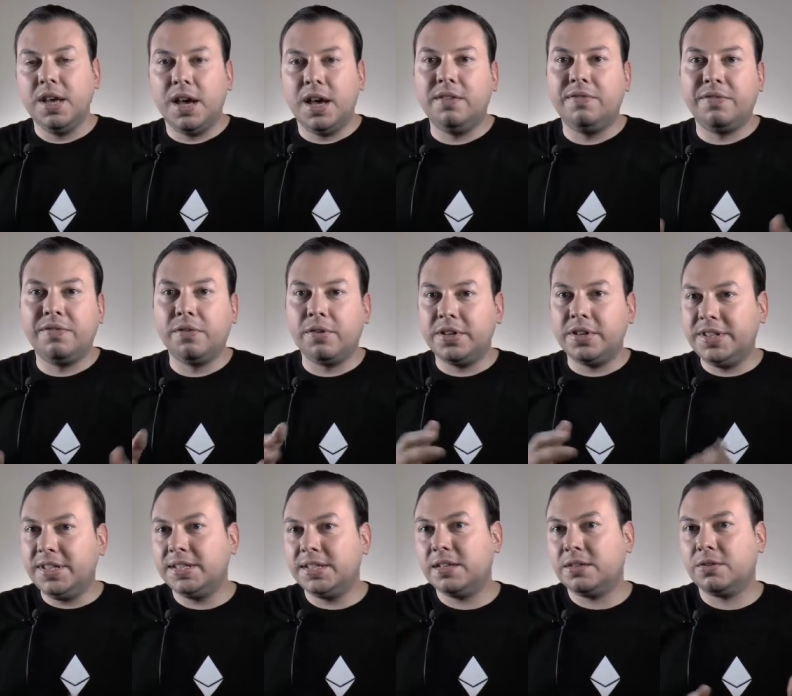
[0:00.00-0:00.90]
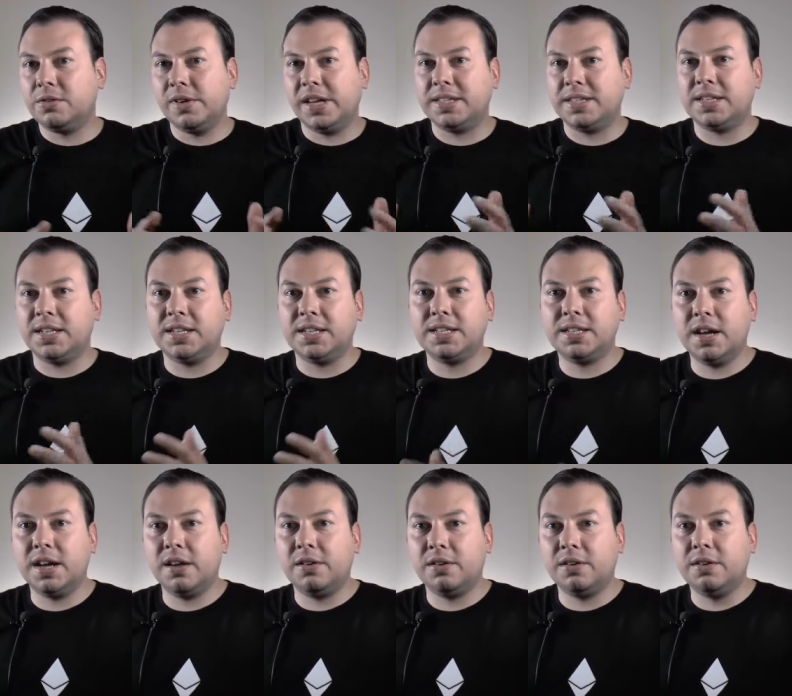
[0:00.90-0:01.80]
And for a decentralized
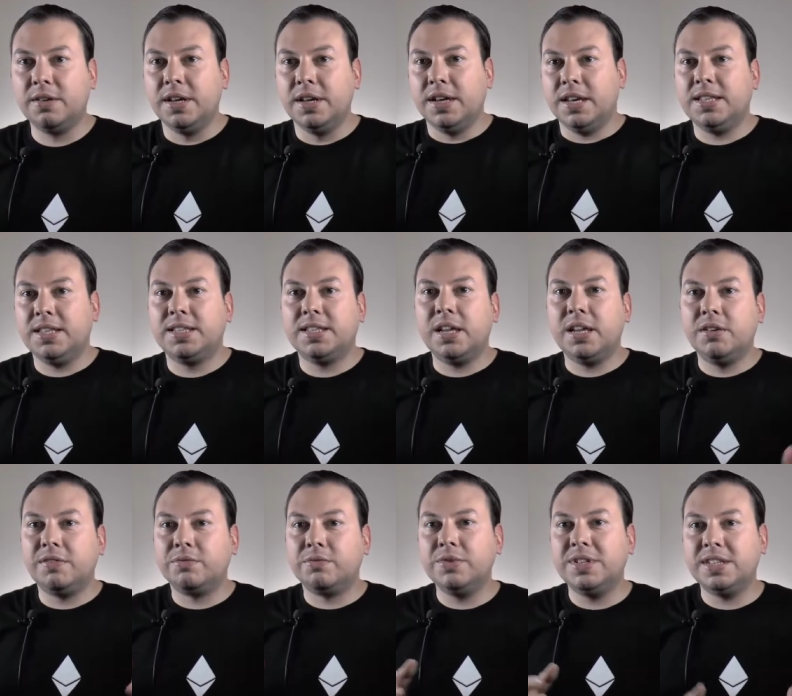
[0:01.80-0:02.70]
Kickstarter, instead of